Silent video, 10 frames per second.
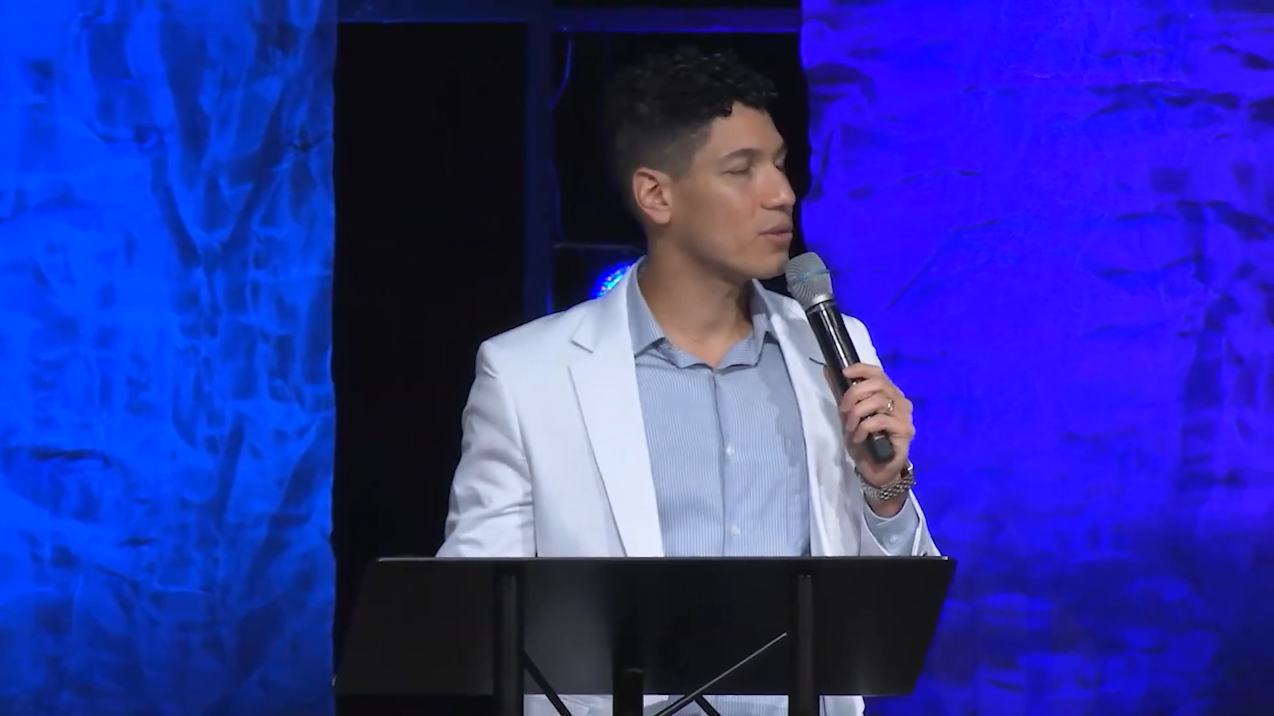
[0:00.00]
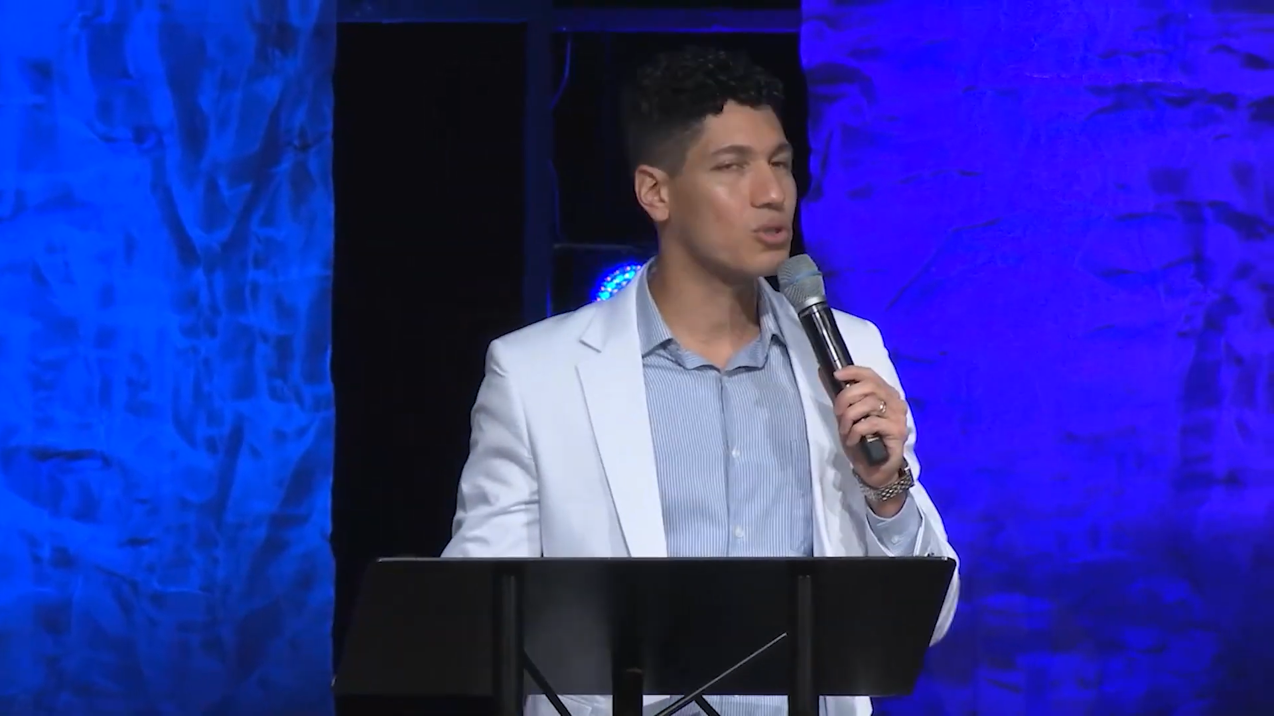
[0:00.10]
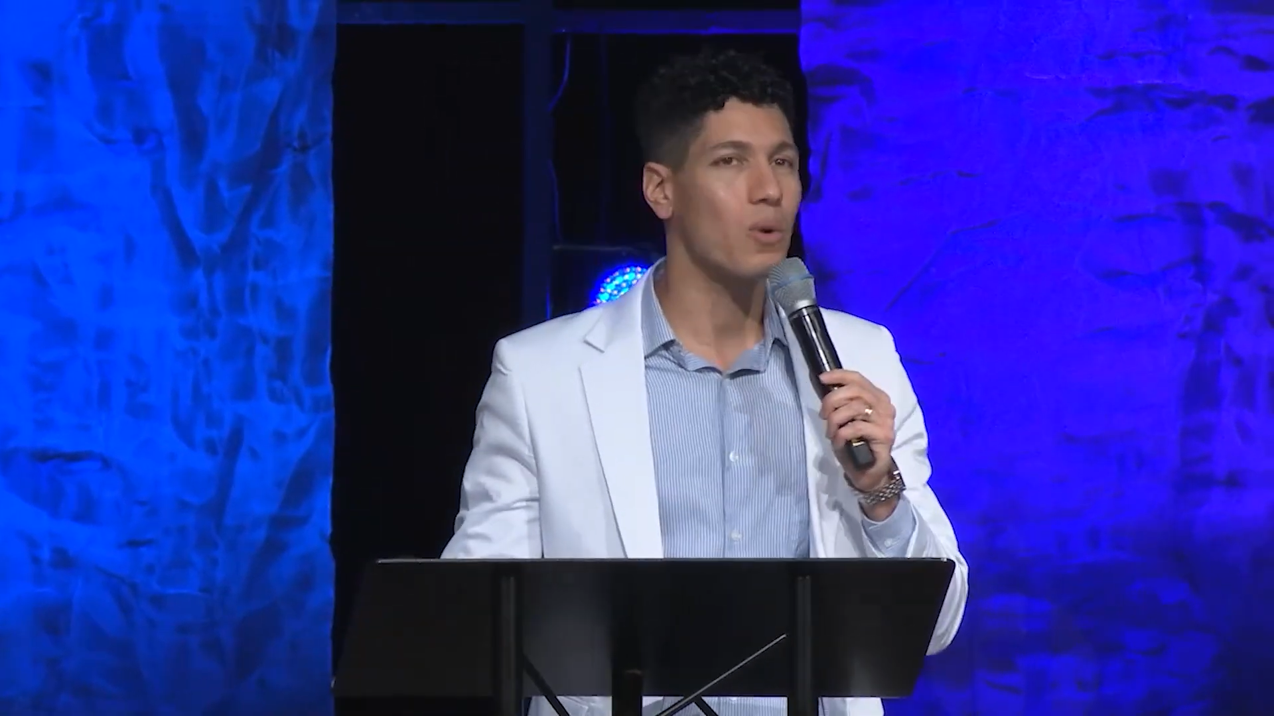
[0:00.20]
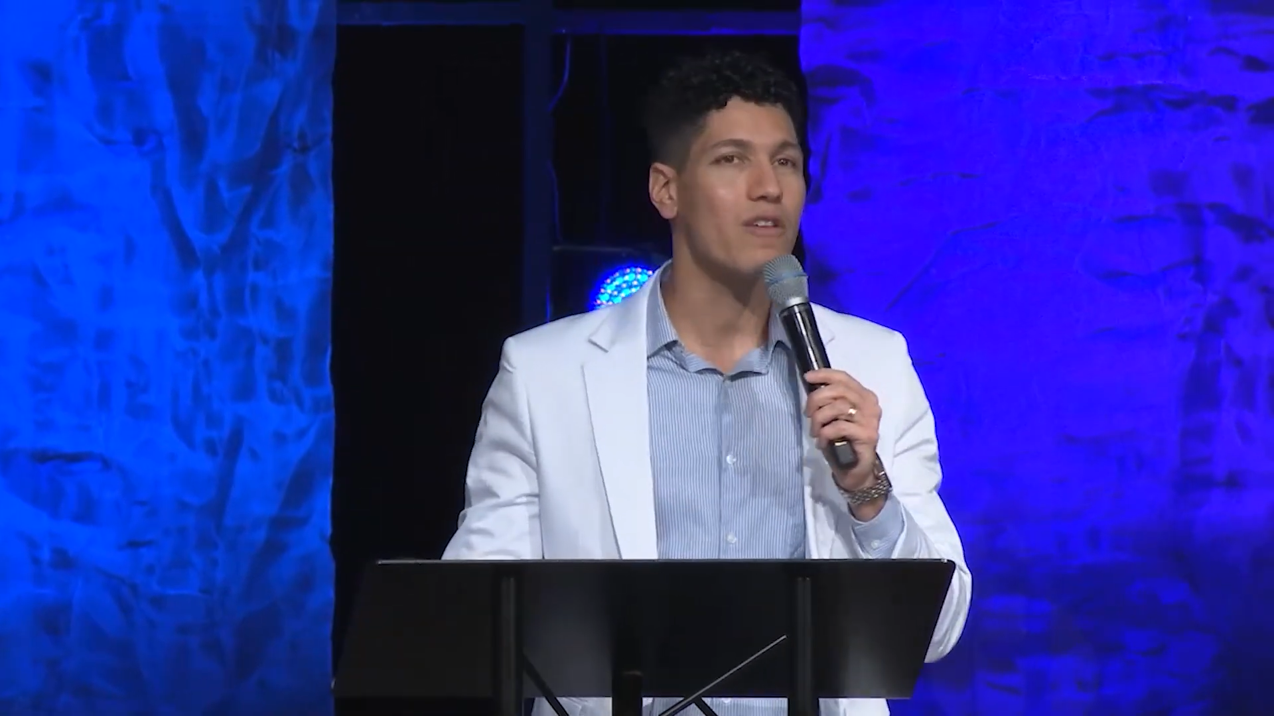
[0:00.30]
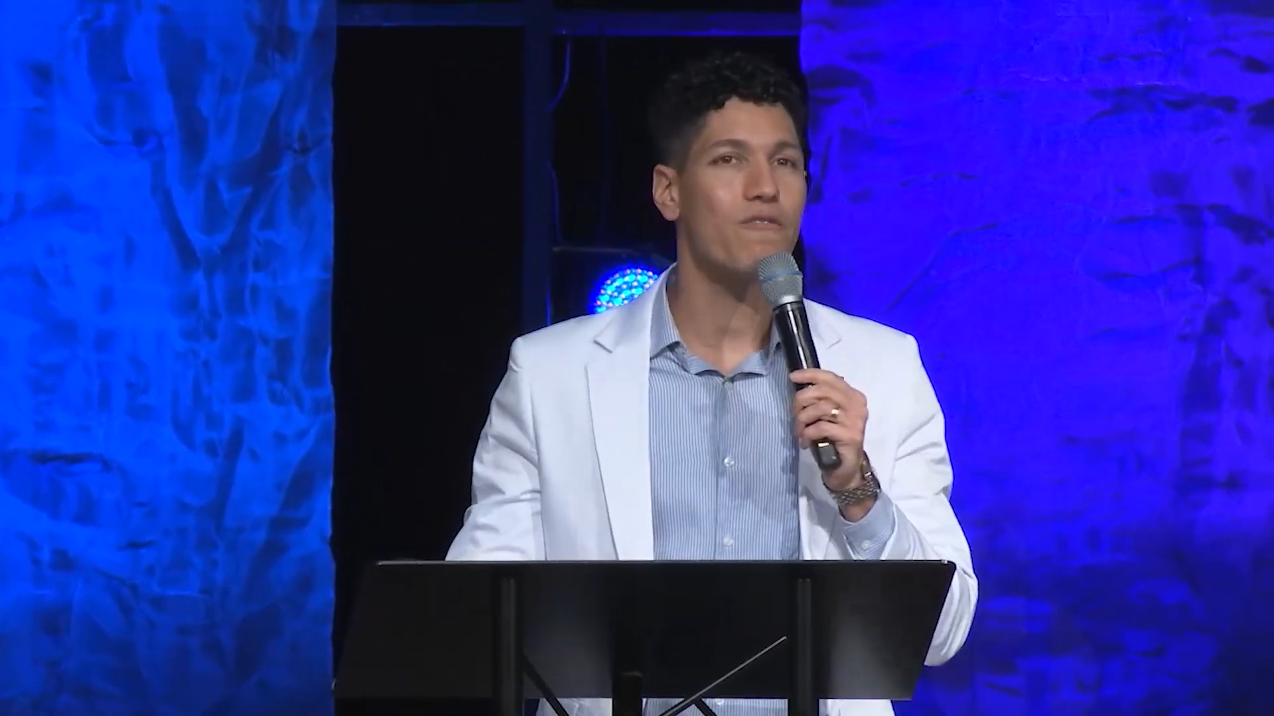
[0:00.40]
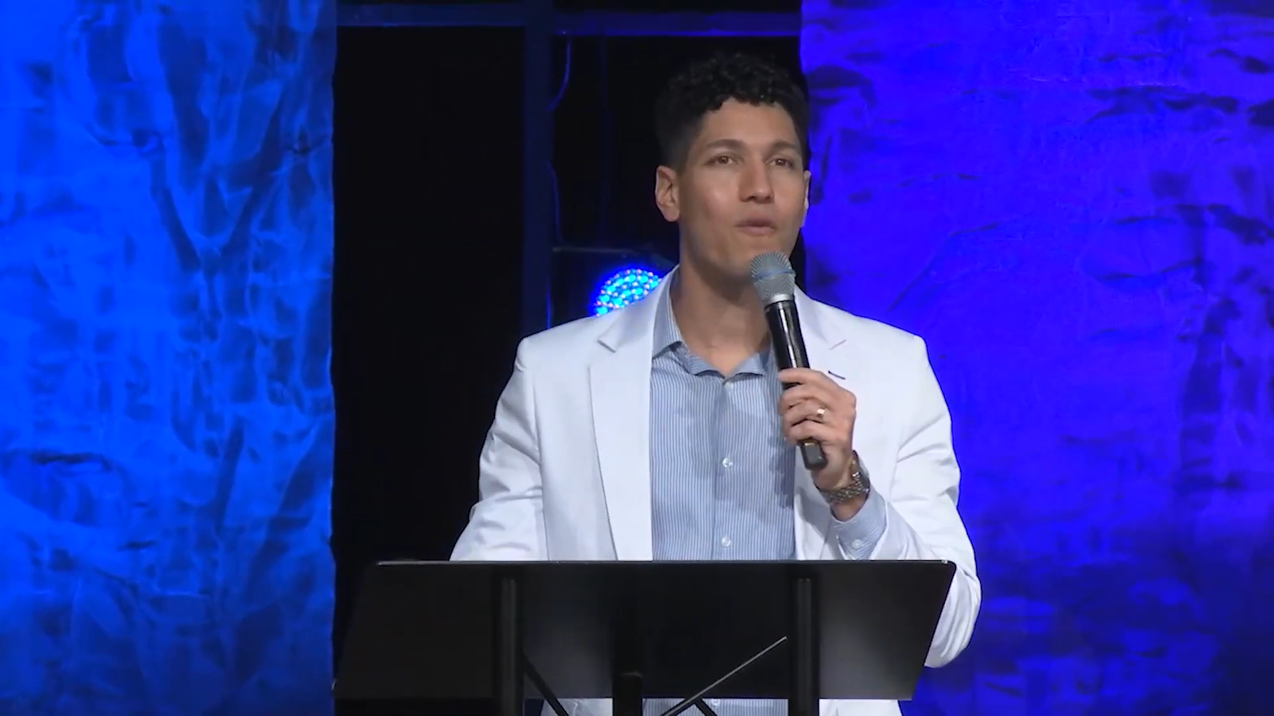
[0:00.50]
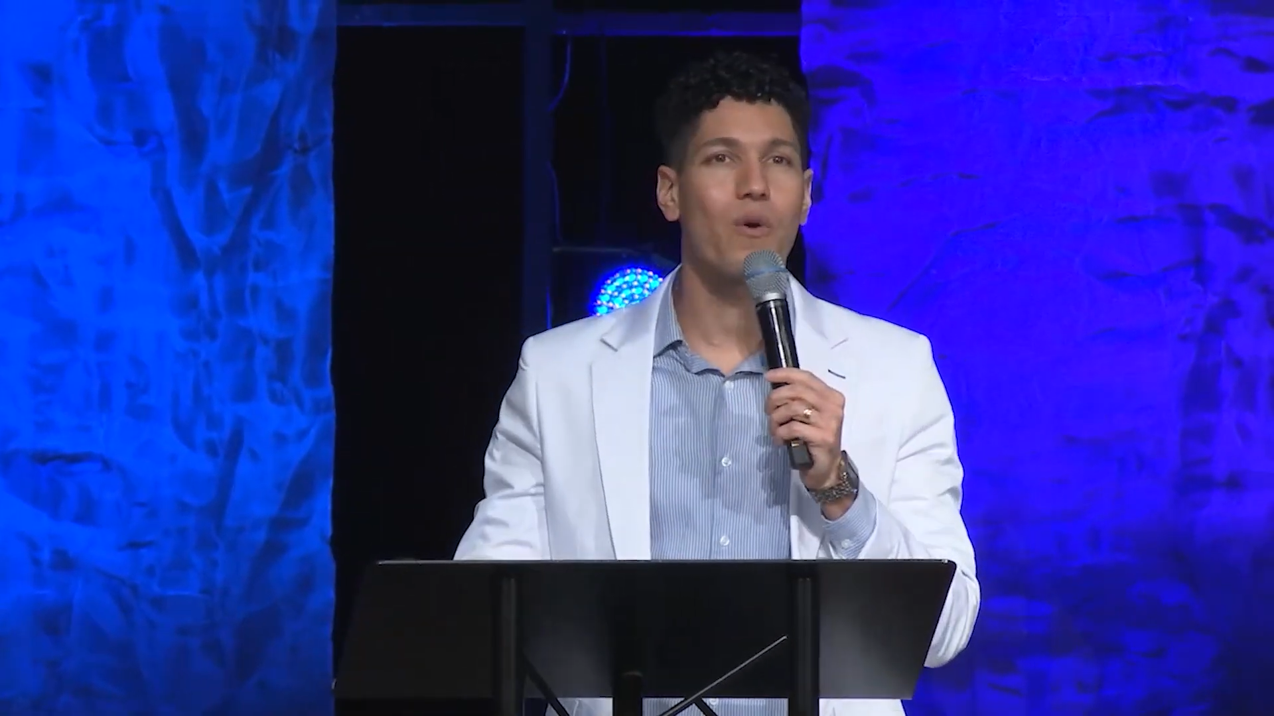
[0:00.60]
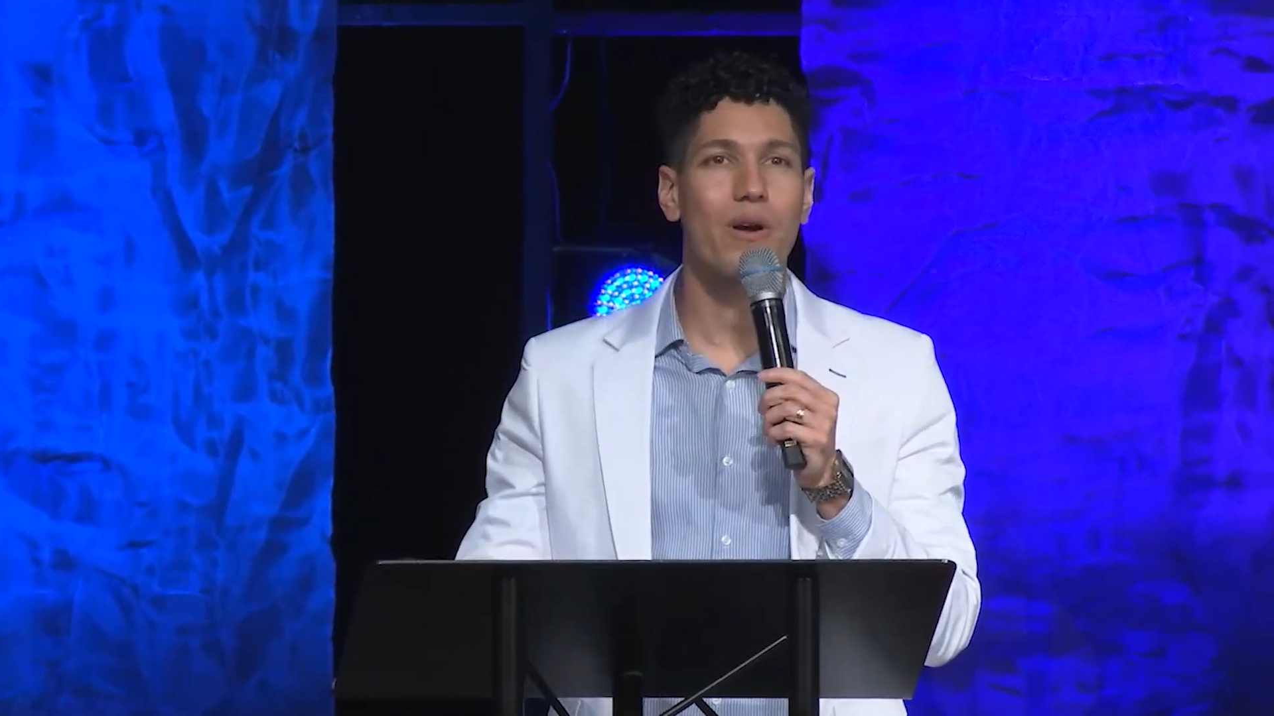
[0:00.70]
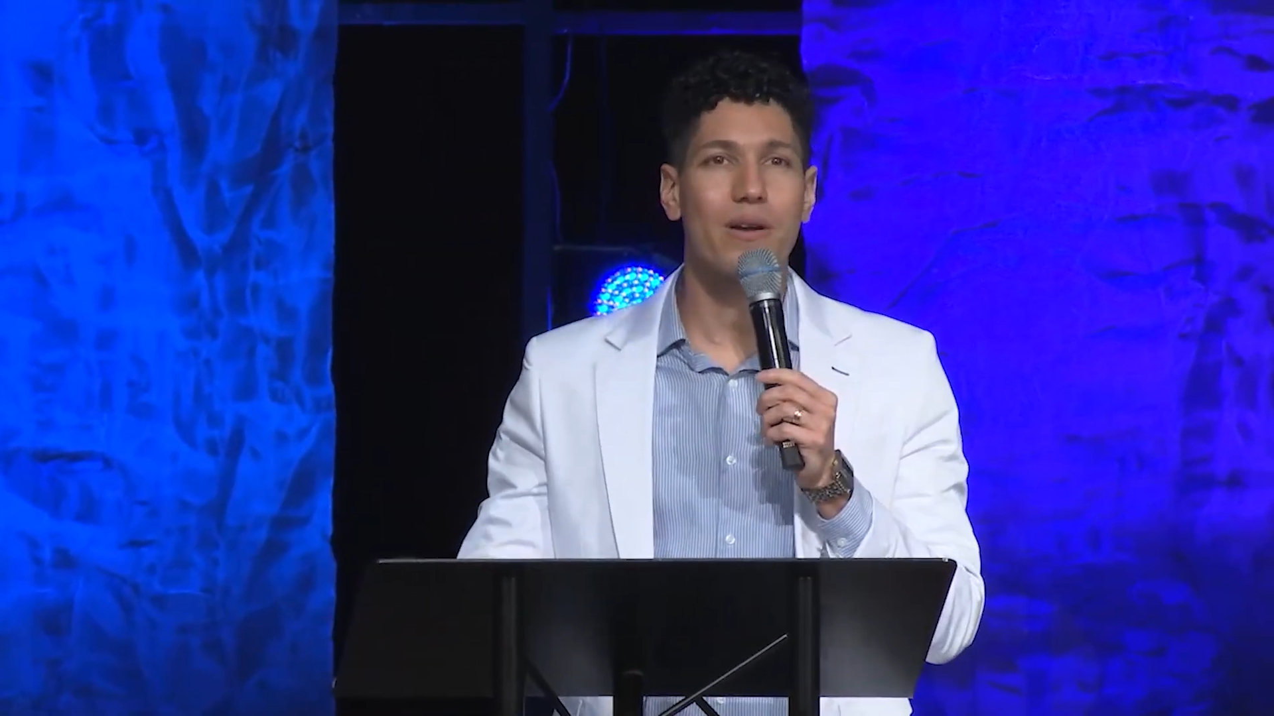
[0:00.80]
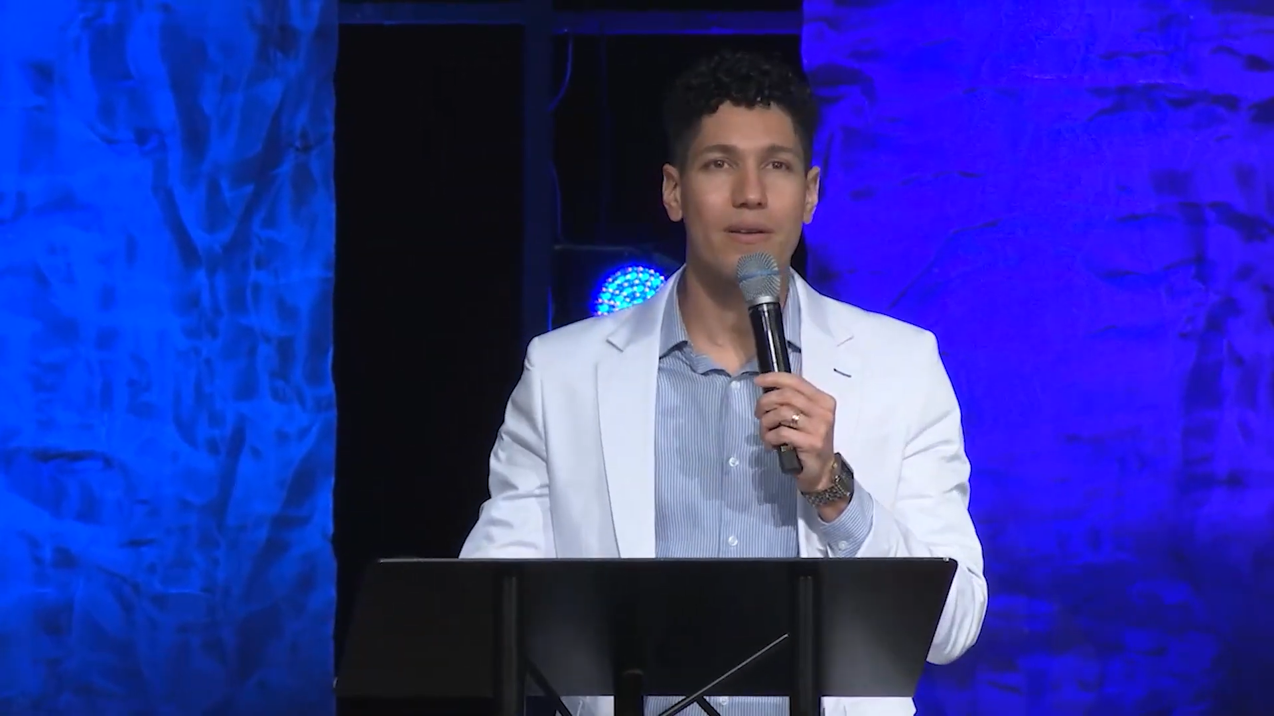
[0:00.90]

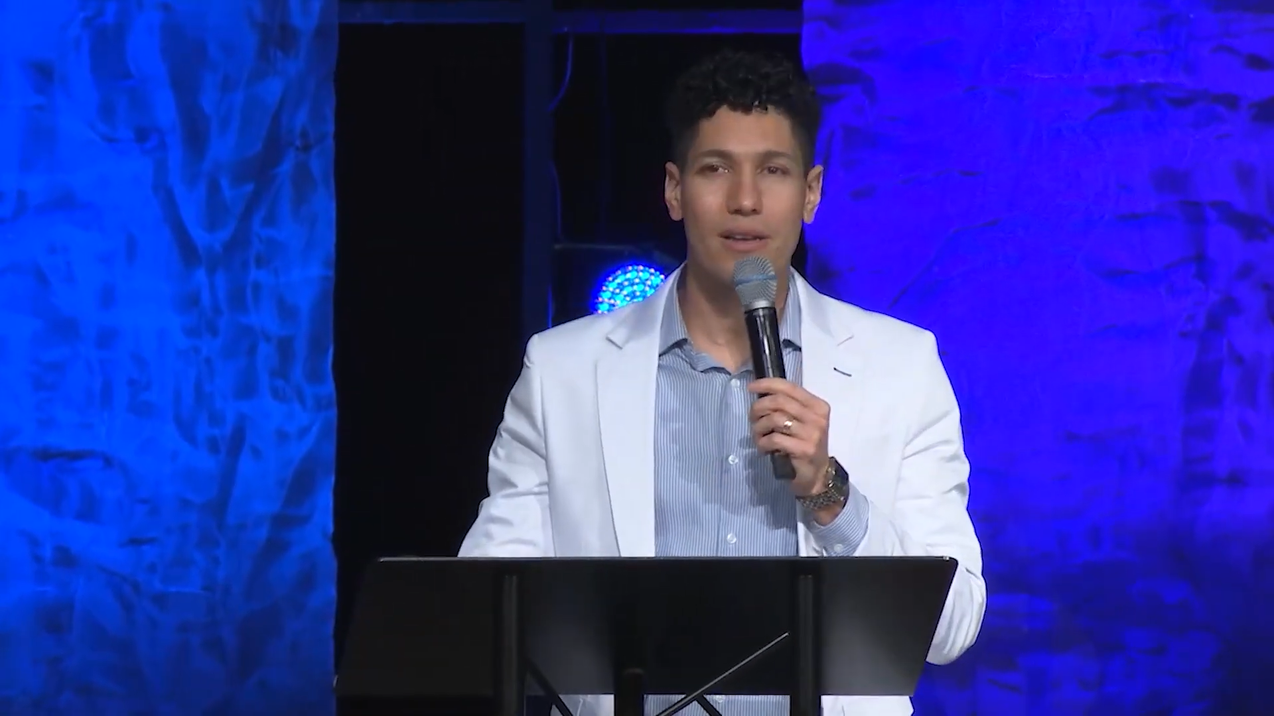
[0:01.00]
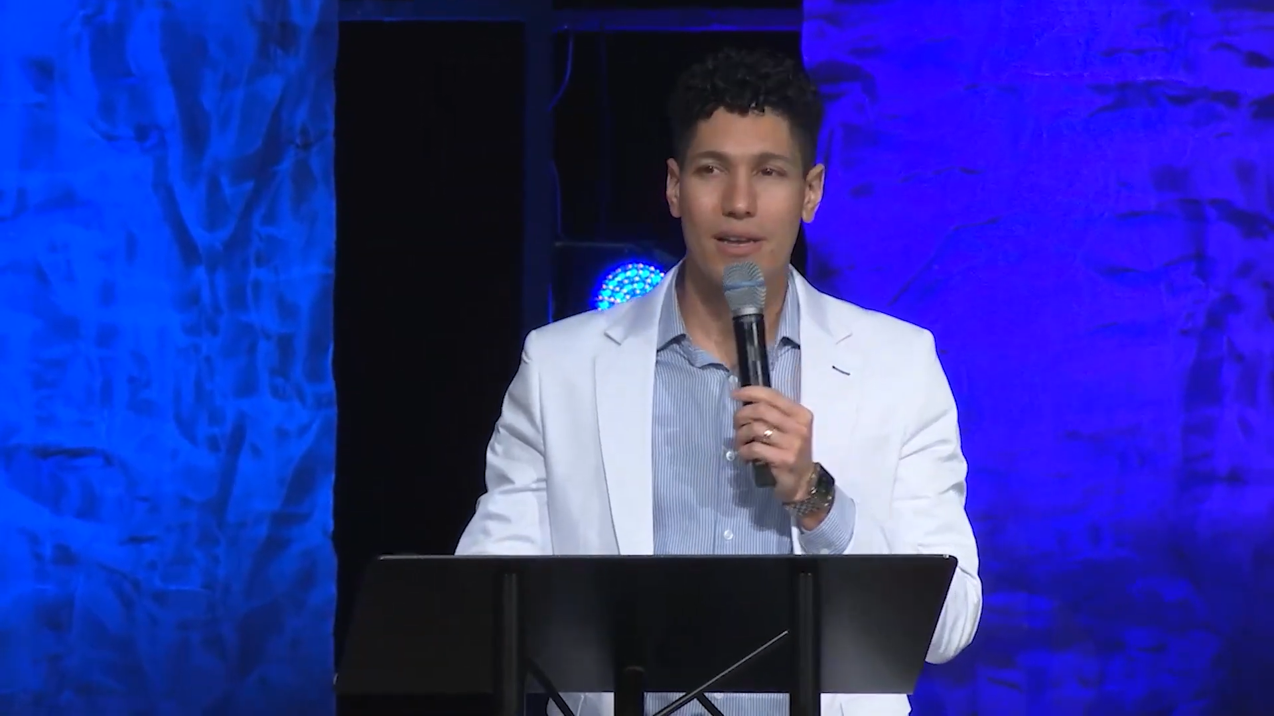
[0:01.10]
24.